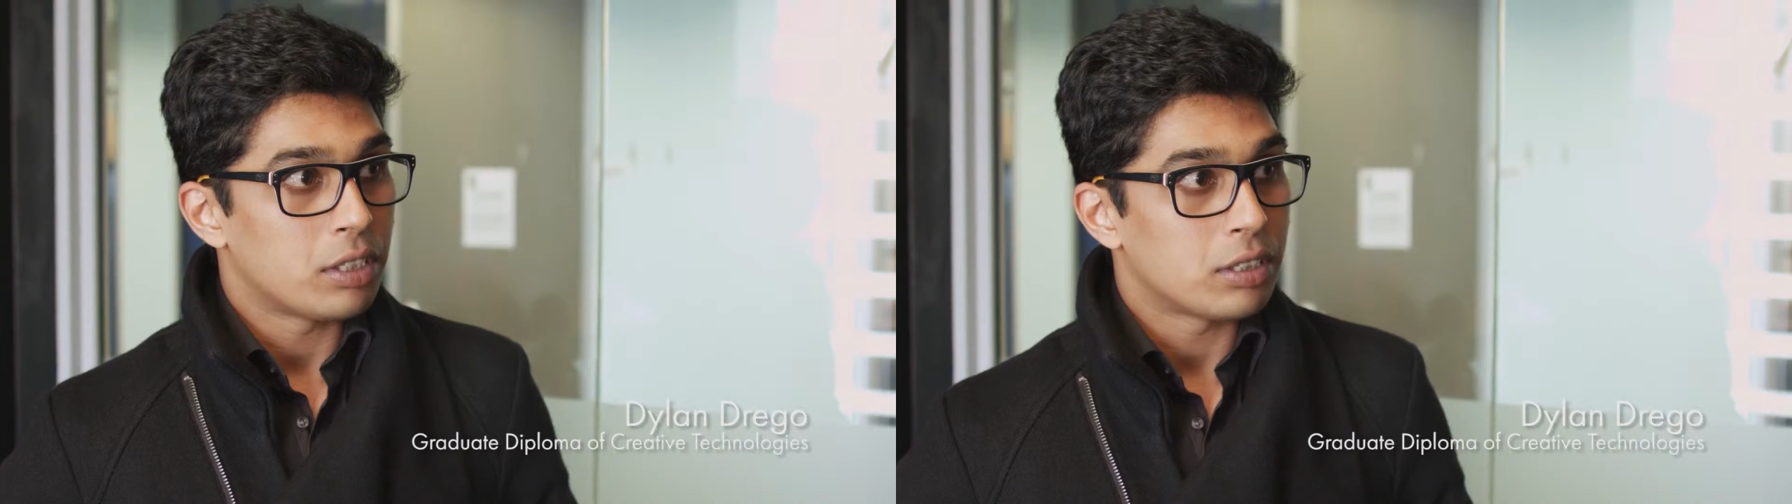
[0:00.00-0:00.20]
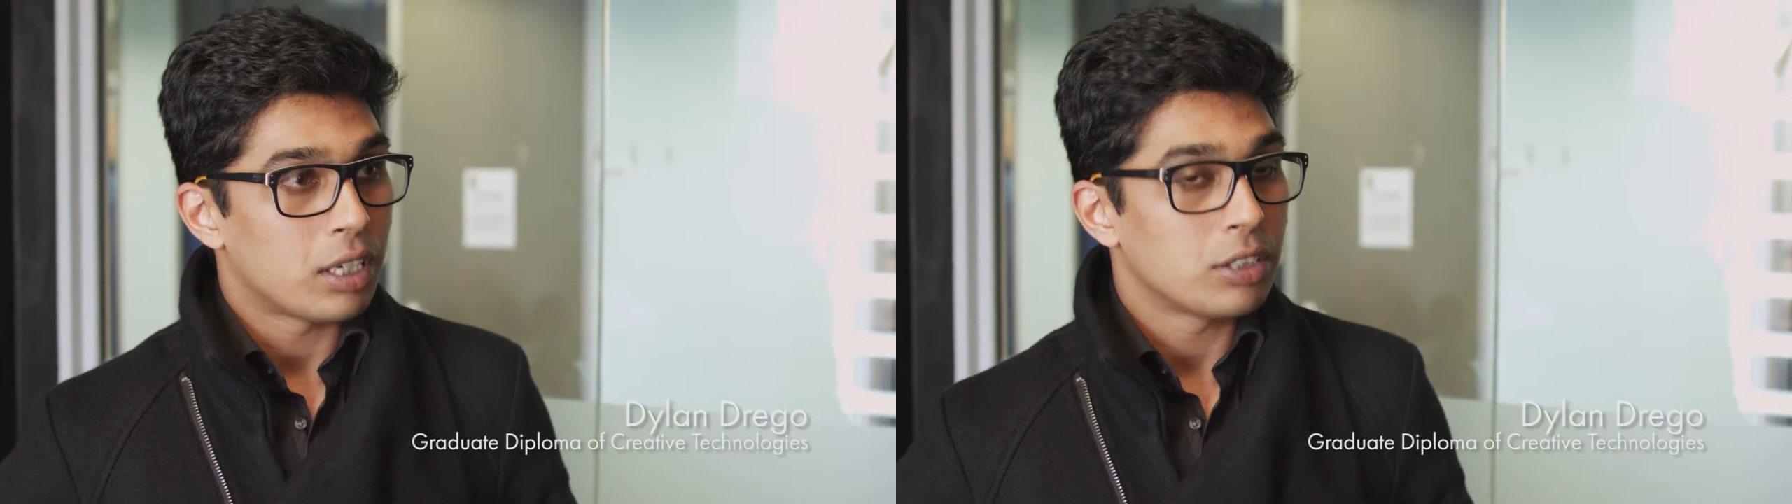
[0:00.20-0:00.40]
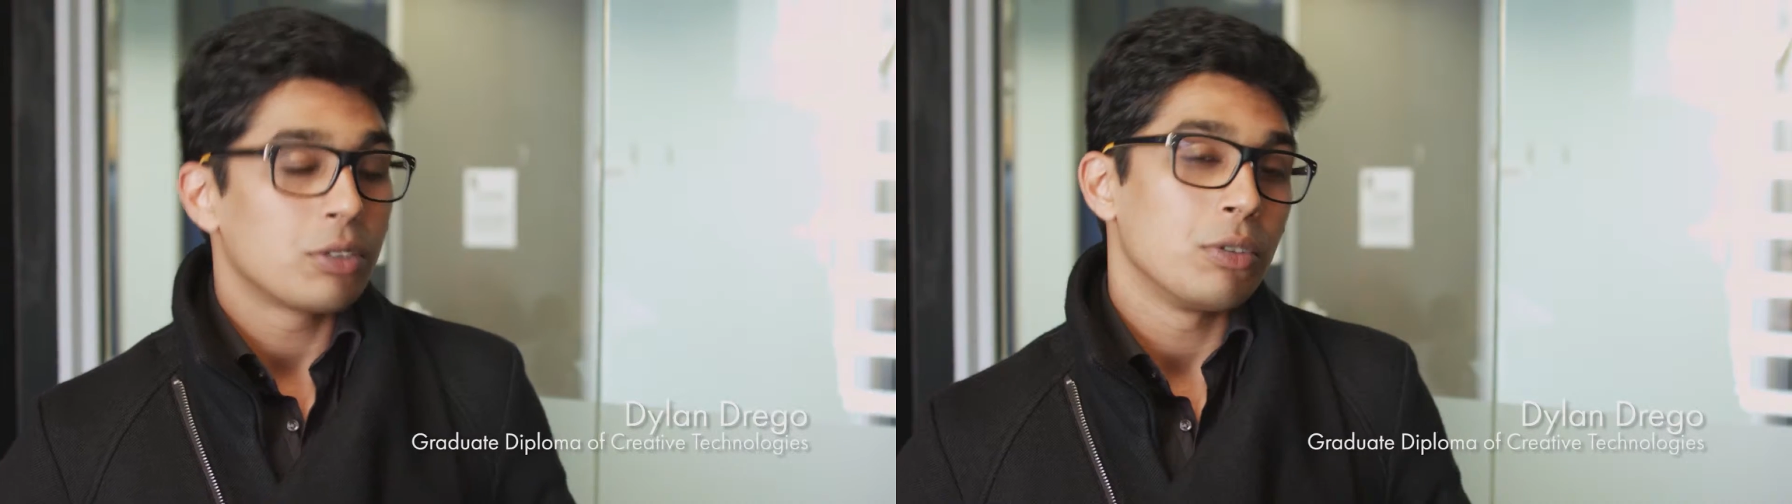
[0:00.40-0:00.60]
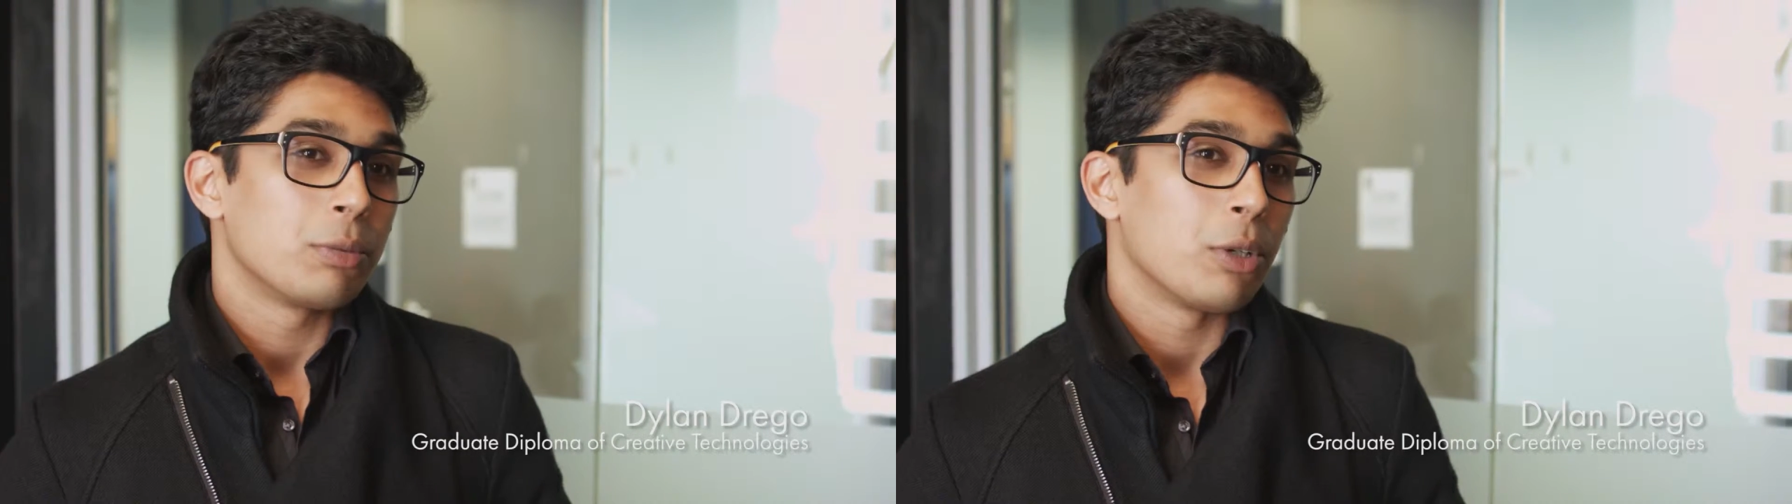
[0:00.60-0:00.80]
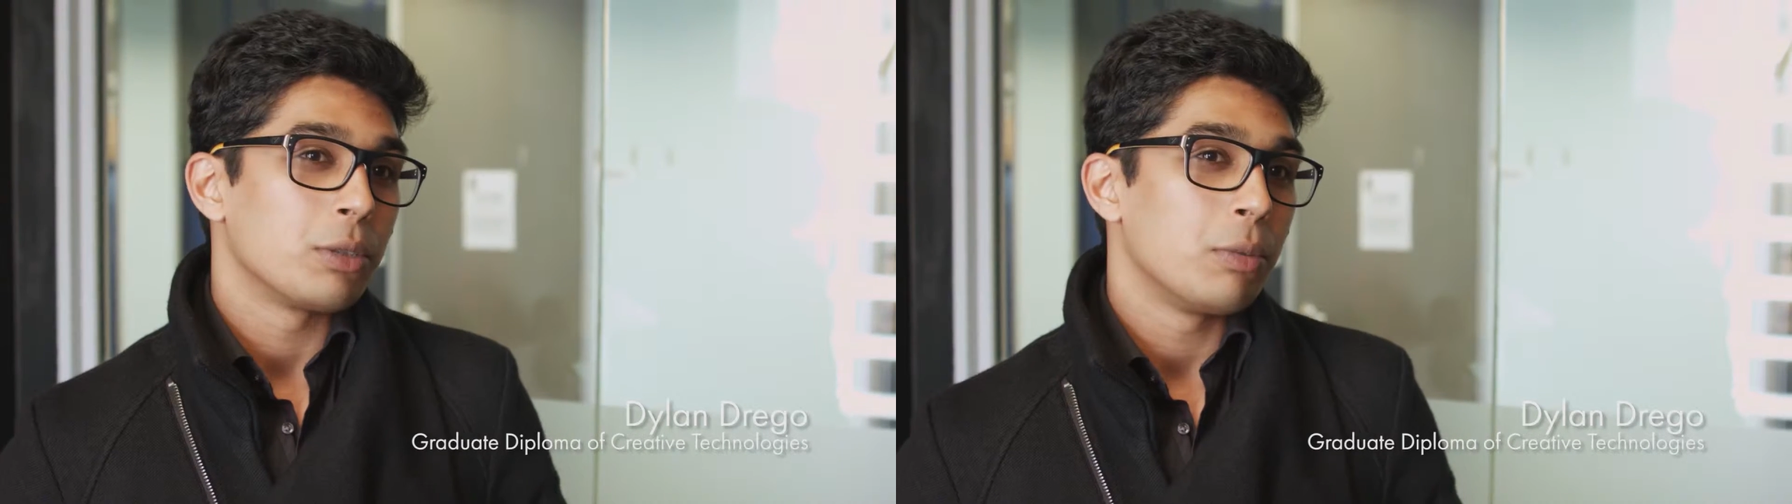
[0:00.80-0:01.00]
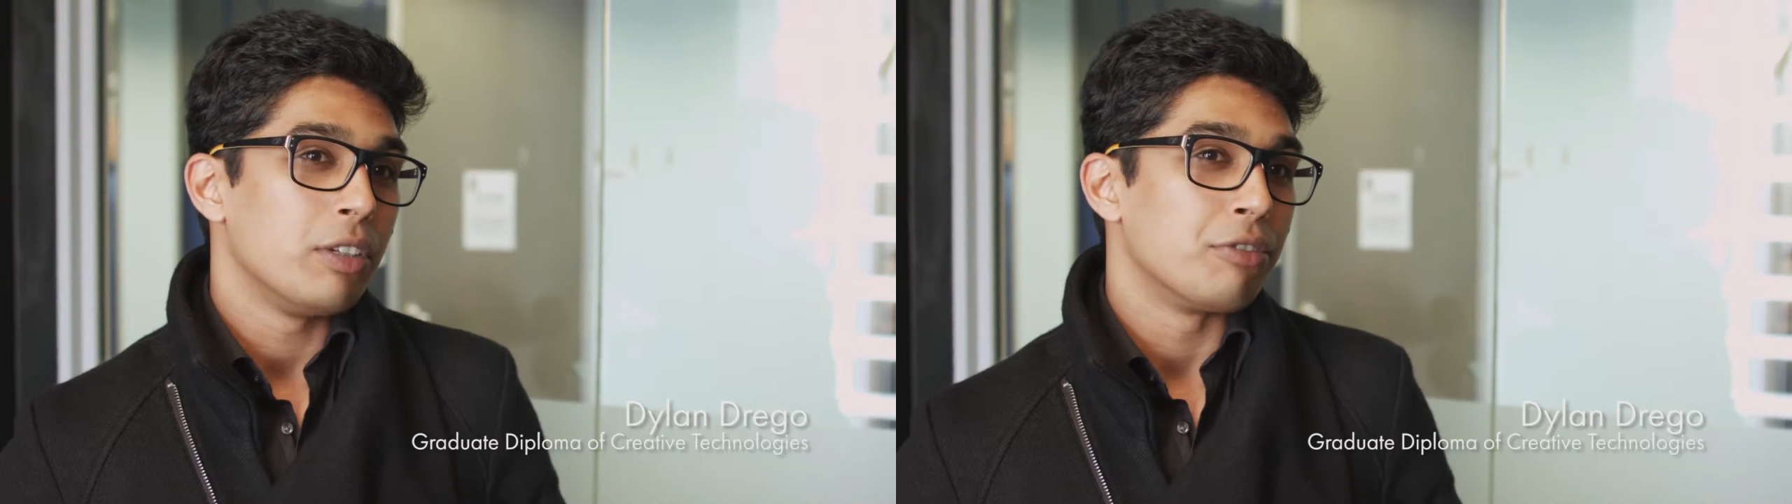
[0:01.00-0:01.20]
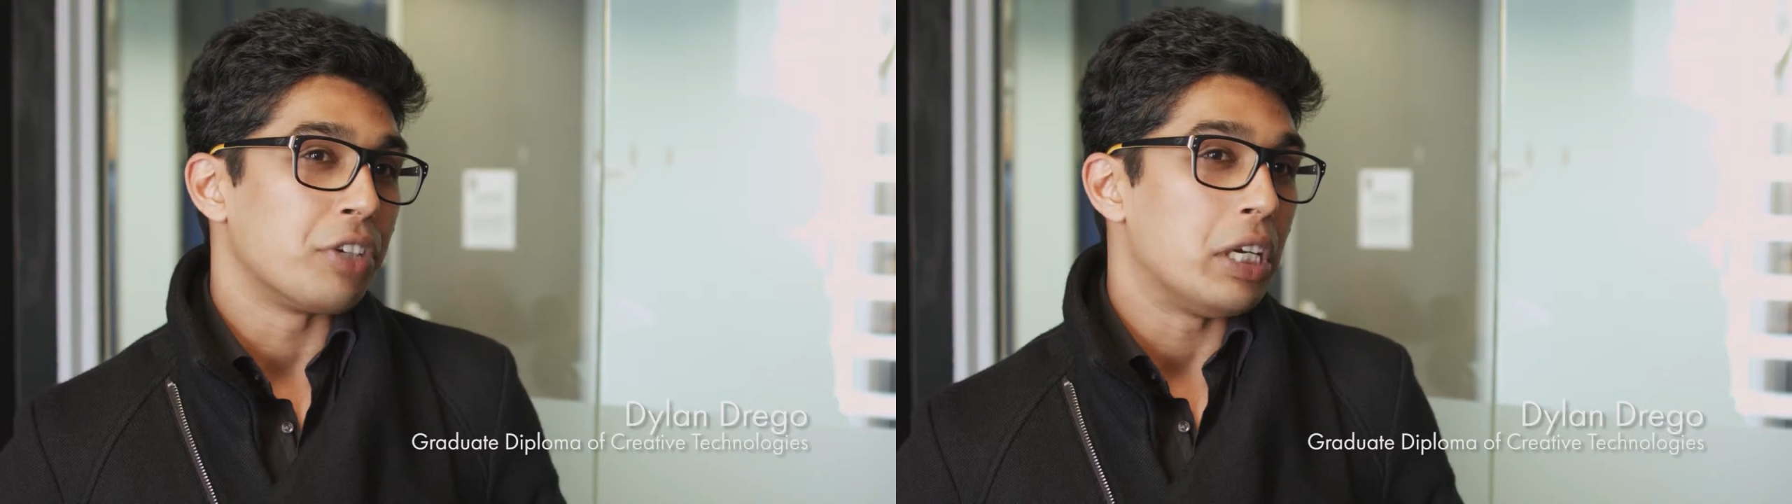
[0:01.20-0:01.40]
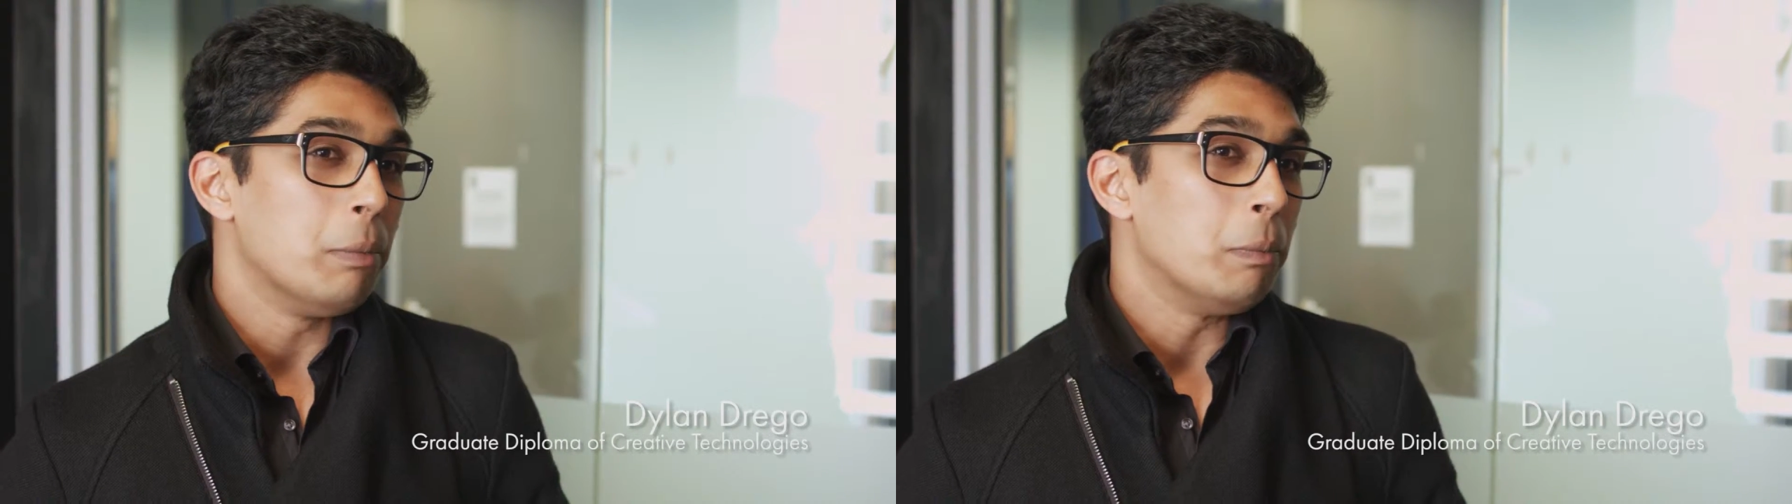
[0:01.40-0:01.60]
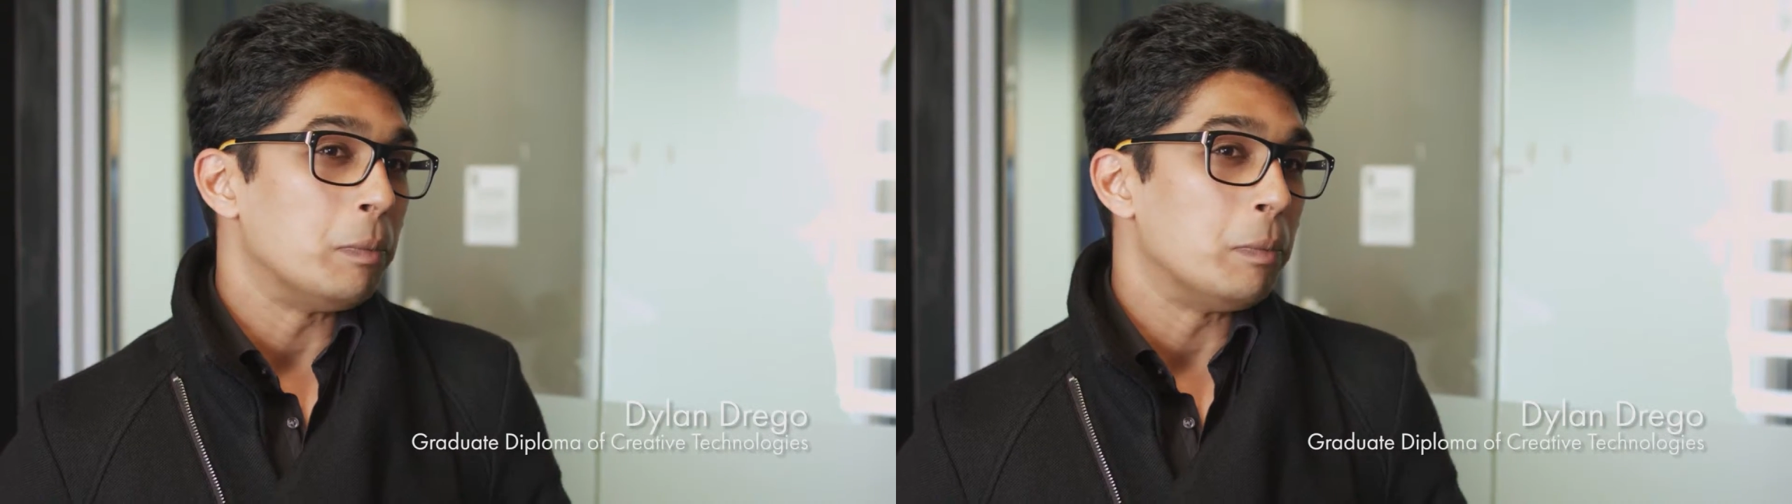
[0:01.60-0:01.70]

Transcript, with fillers: Design School is possibly the freedom.